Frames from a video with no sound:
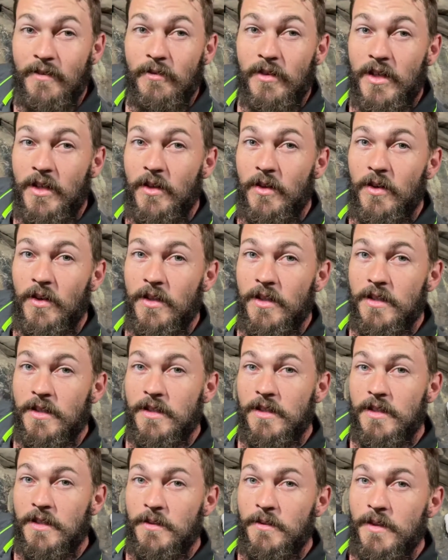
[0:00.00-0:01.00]
record
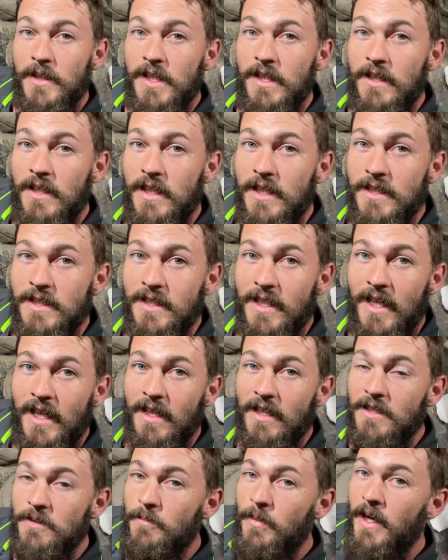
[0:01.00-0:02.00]
when I
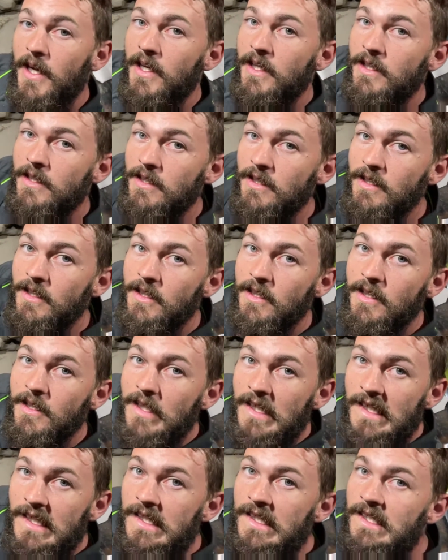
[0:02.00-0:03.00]
started to paint.
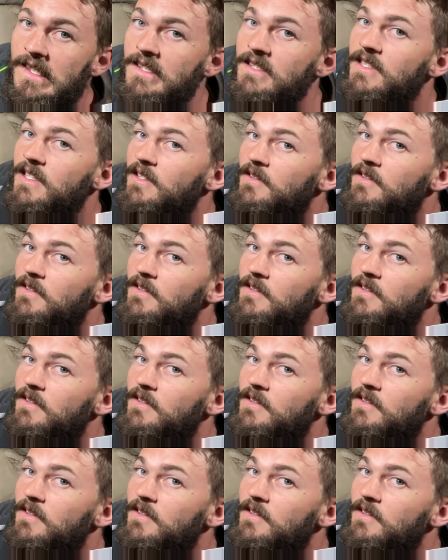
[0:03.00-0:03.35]
So